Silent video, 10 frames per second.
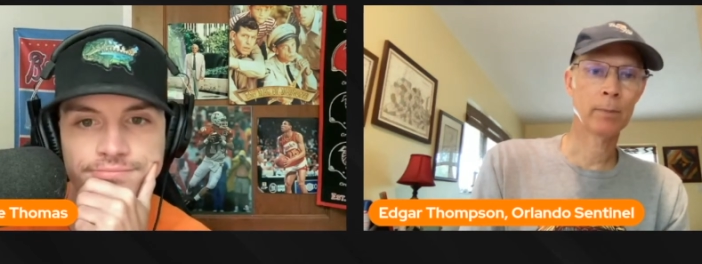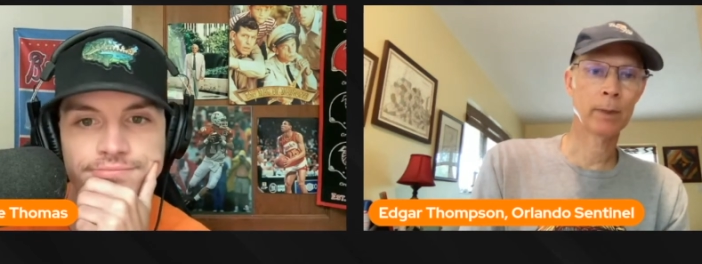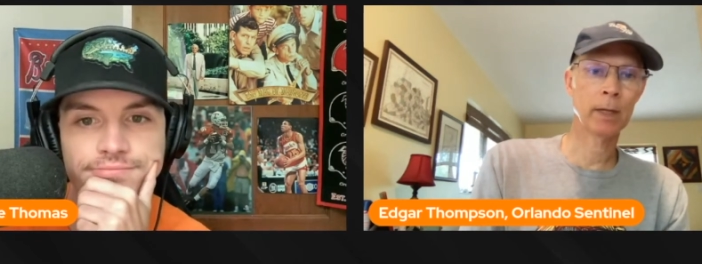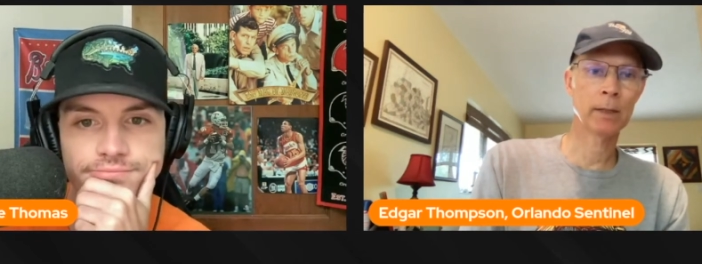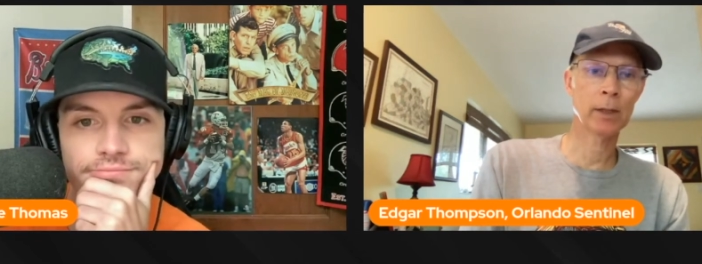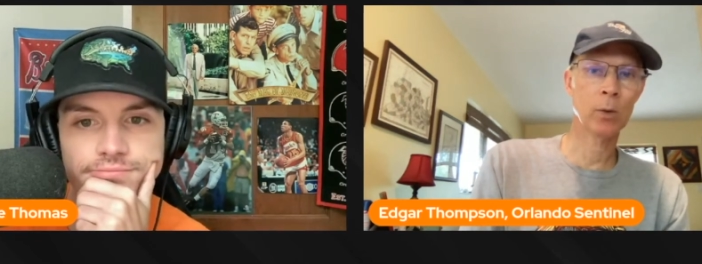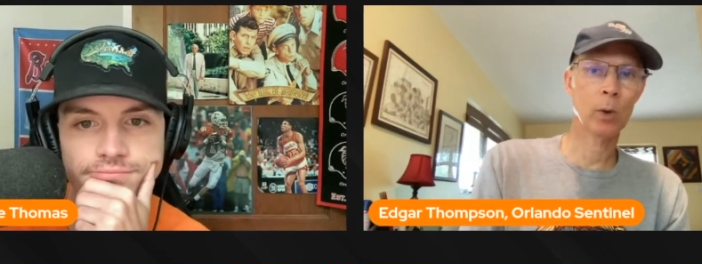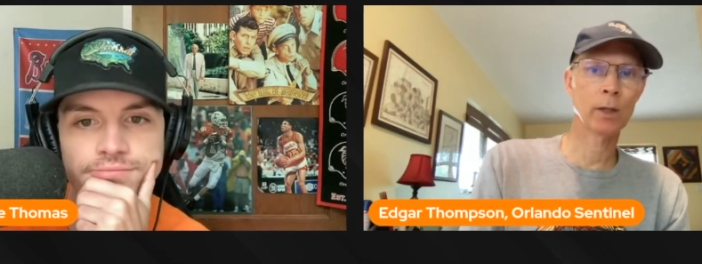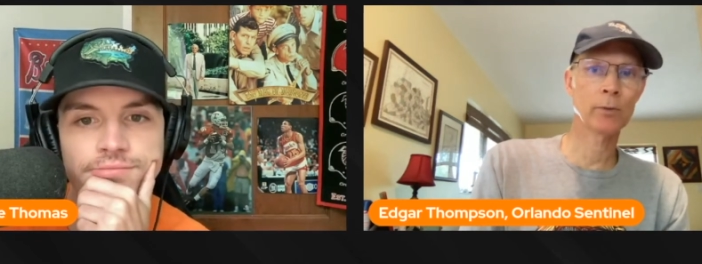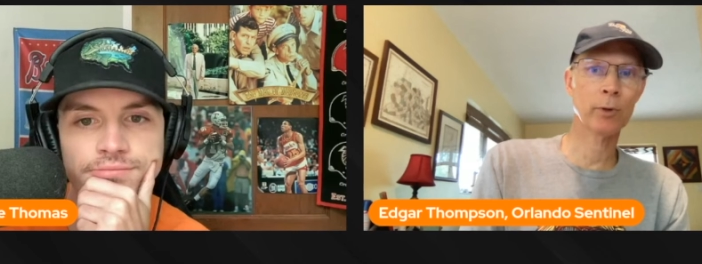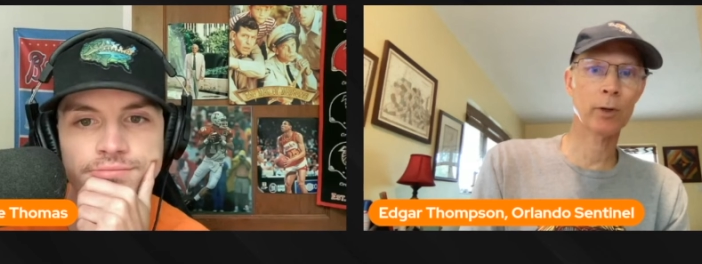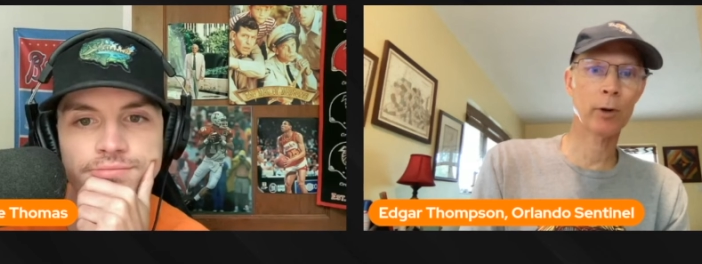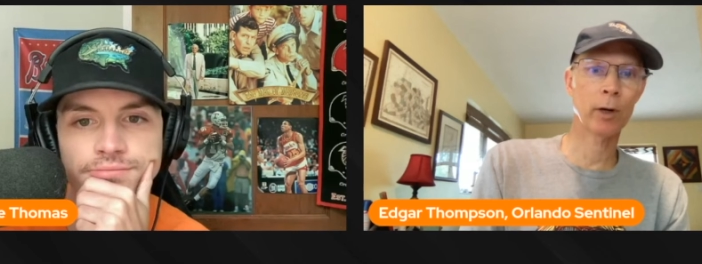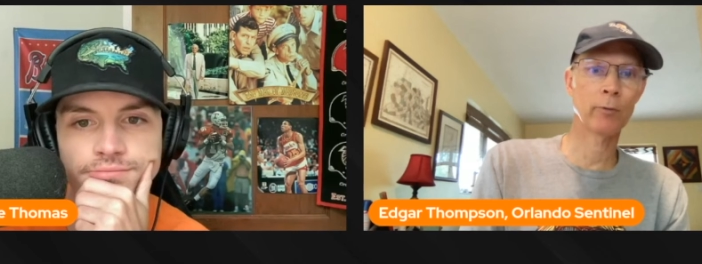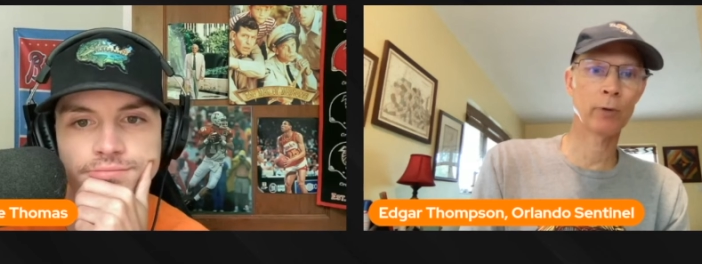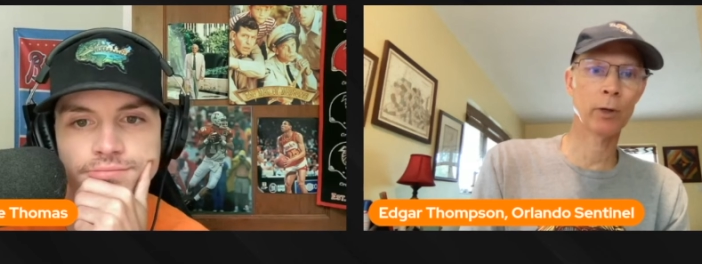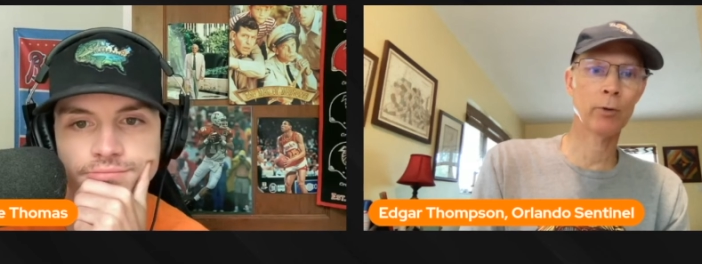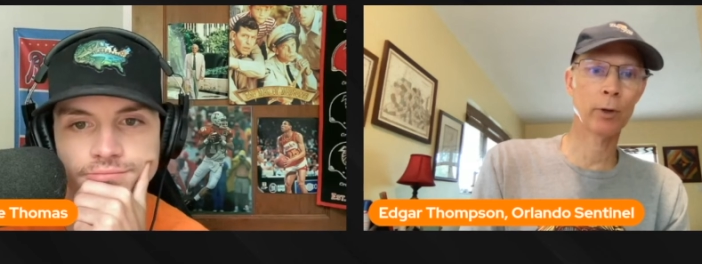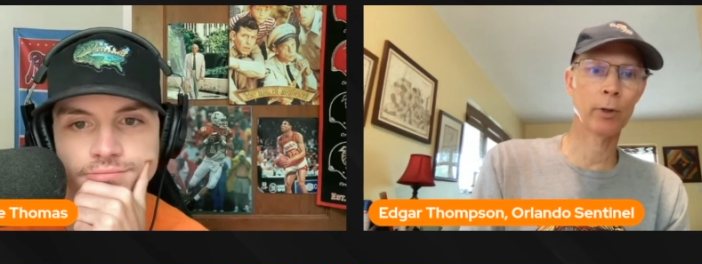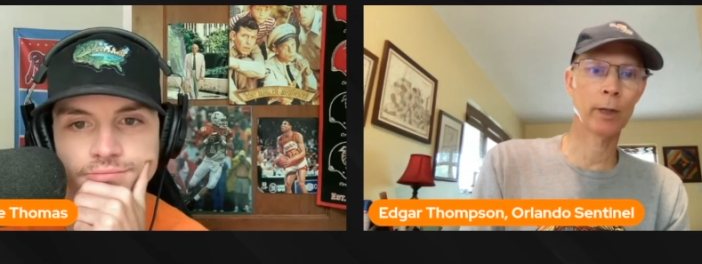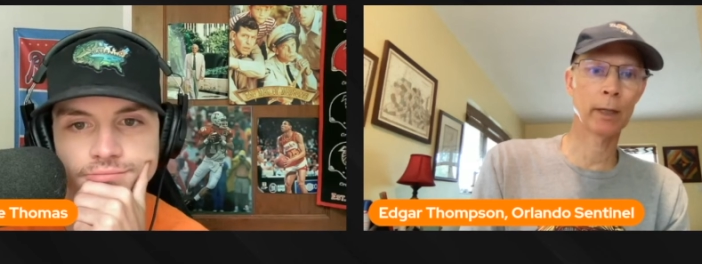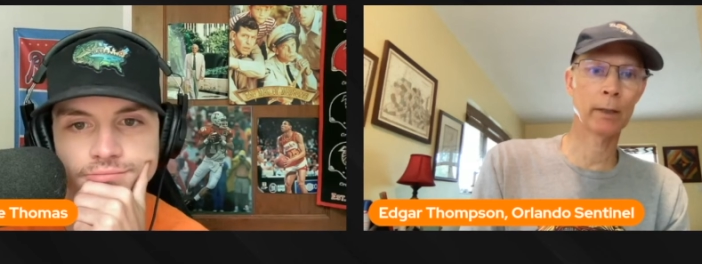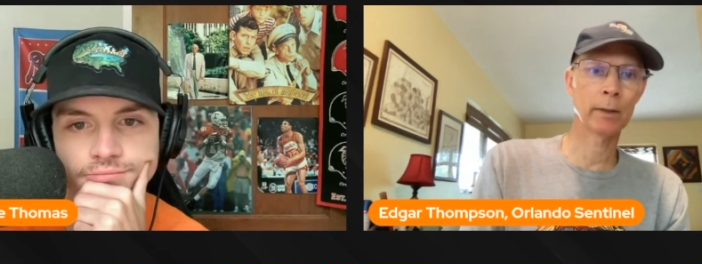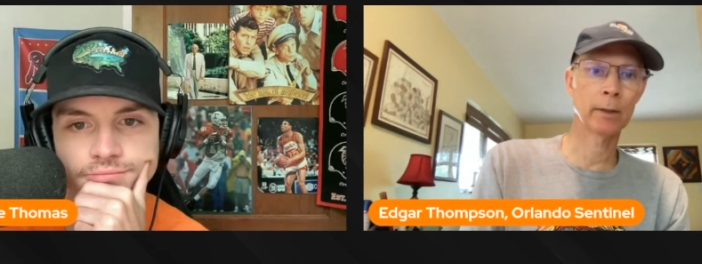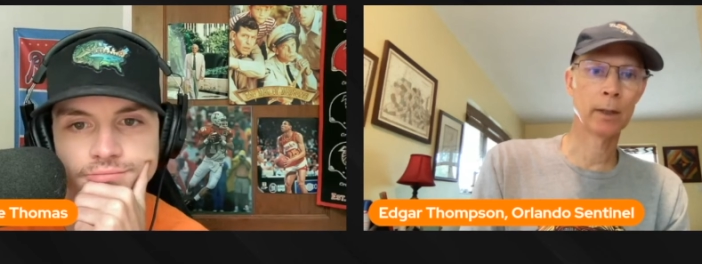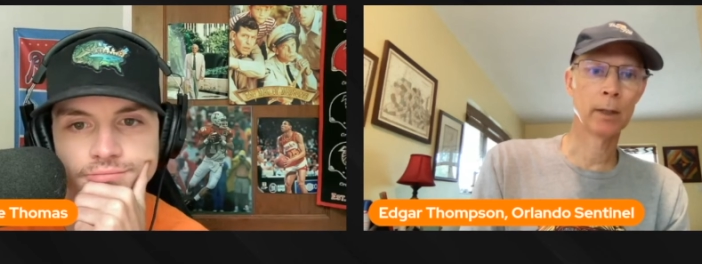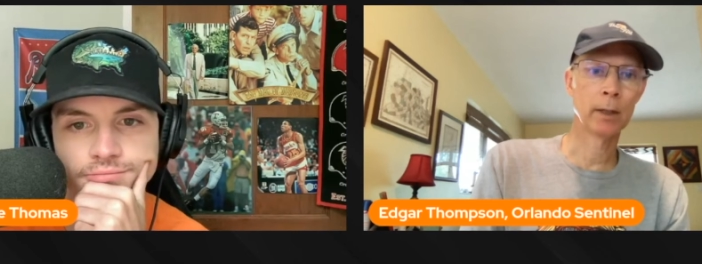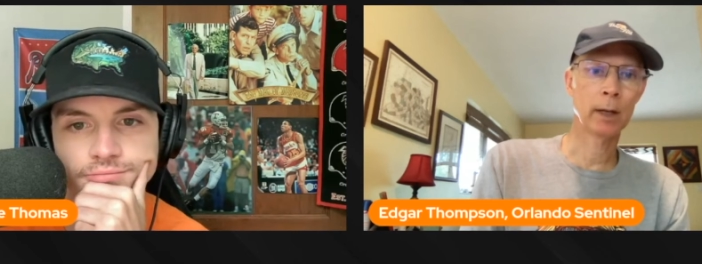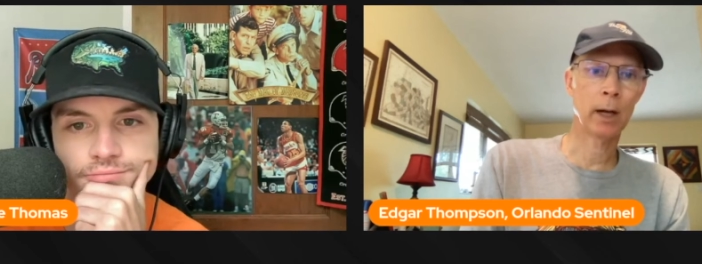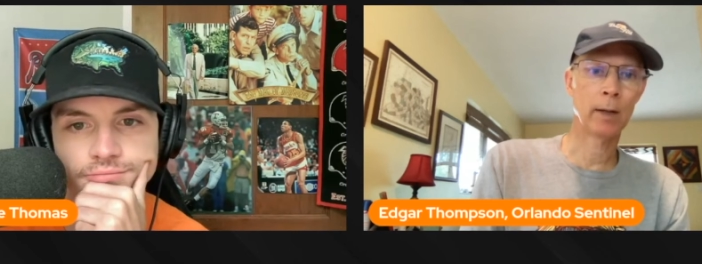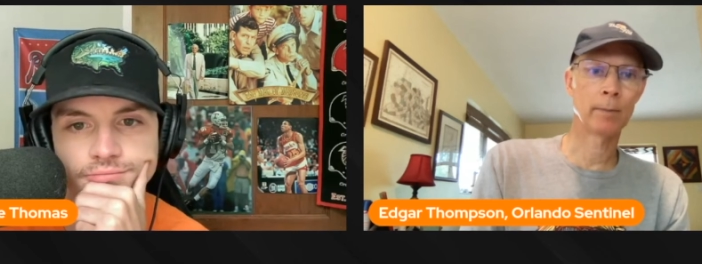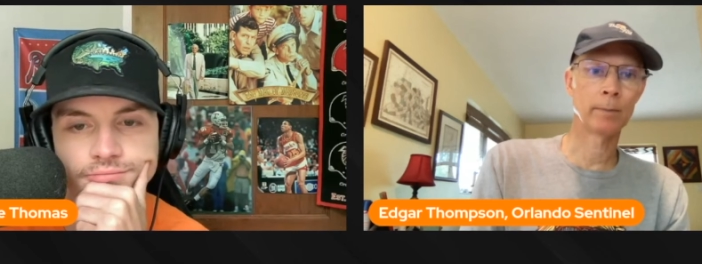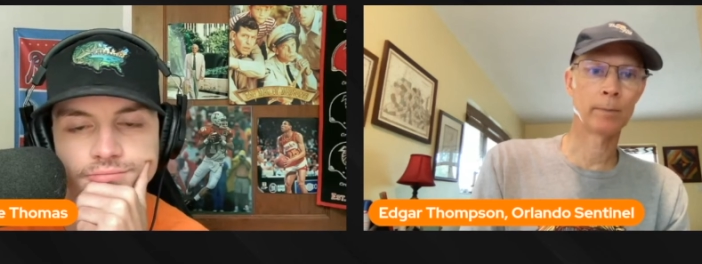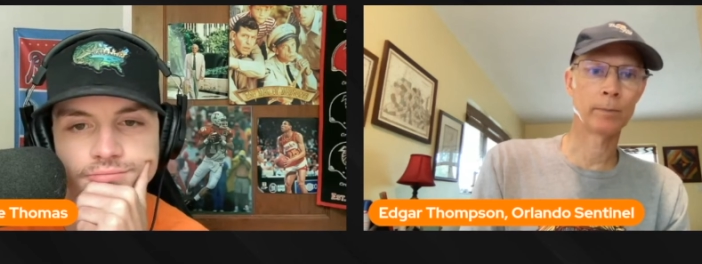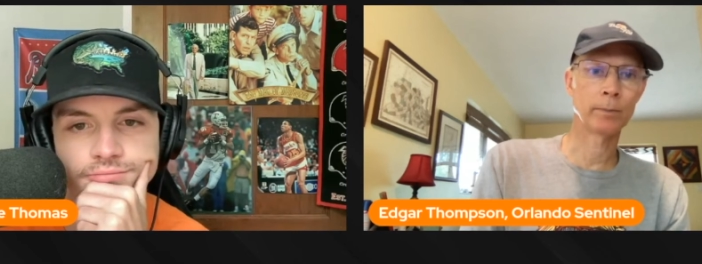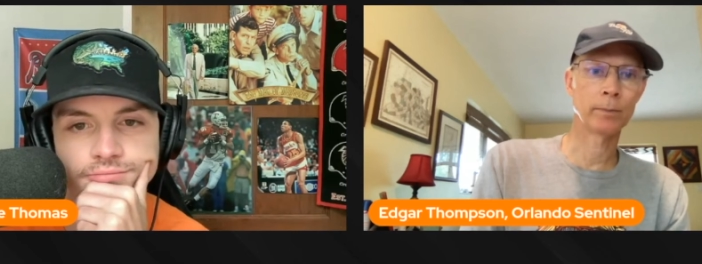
Speaker 1: because there was recruit recruiting, um,